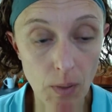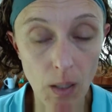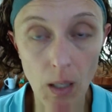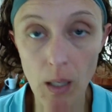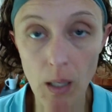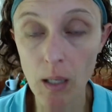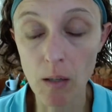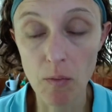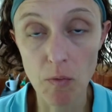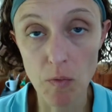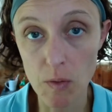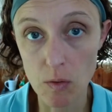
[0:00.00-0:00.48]

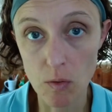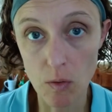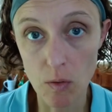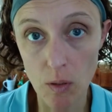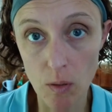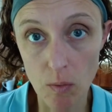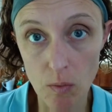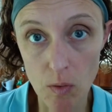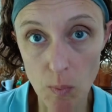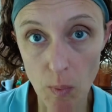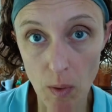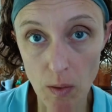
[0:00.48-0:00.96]
in a
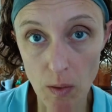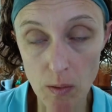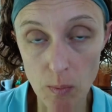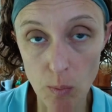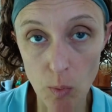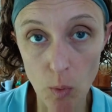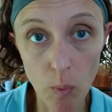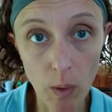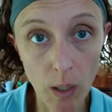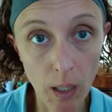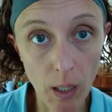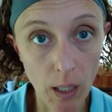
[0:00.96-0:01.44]
fiscally
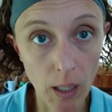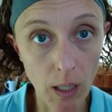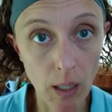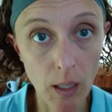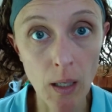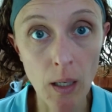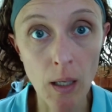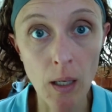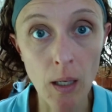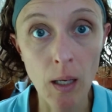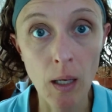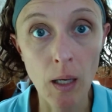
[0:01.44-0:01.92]
responsible
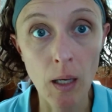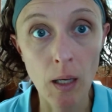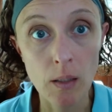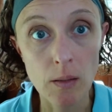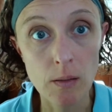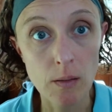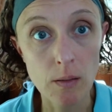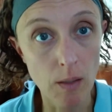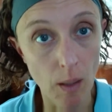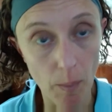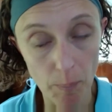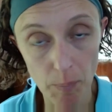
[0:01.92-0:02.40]
way,
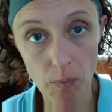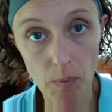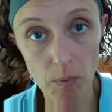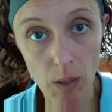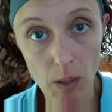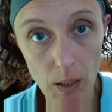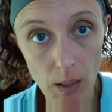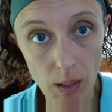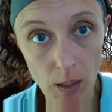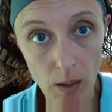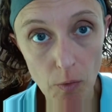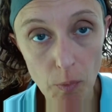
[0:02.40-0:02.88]
to not be
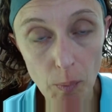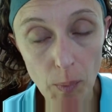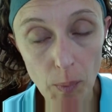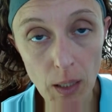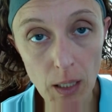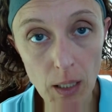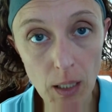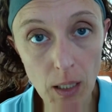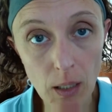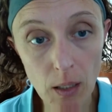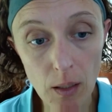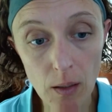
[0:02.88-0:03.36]
running out of
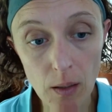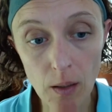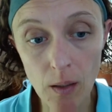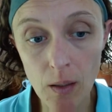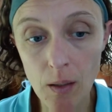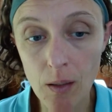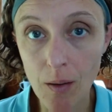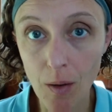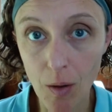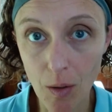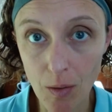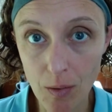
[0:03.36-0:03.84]
money,
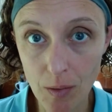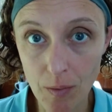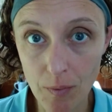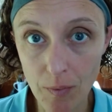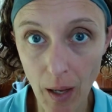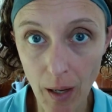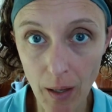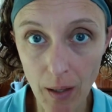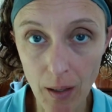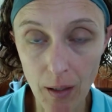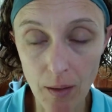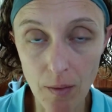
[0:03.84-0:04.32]
all of
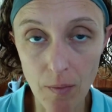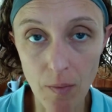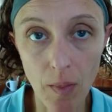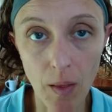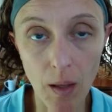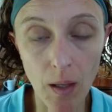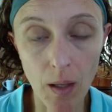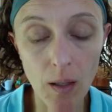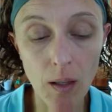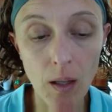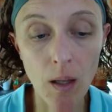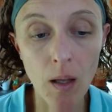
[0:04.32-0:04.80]
that kind of
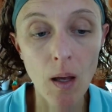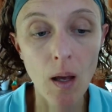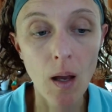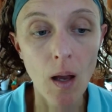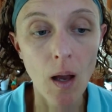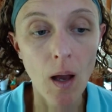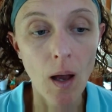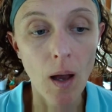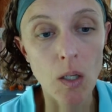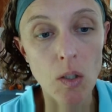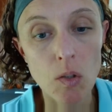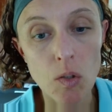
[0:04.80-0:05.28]
thing.
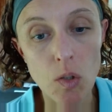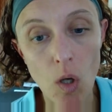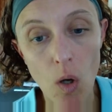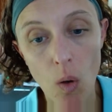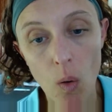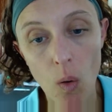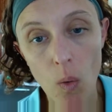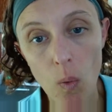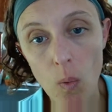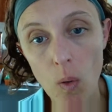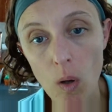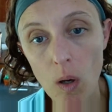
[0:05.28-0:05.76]

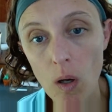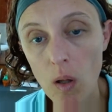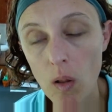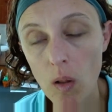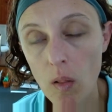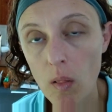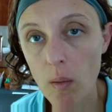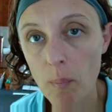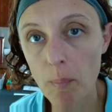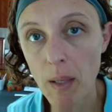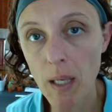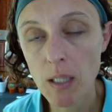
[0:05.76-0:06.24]
So
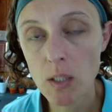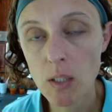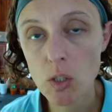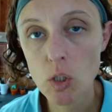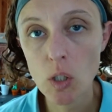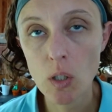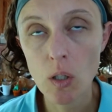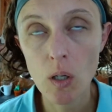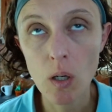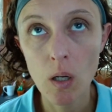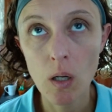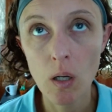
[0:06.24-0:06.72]
the
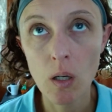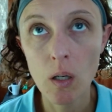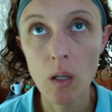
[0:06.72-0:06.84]
major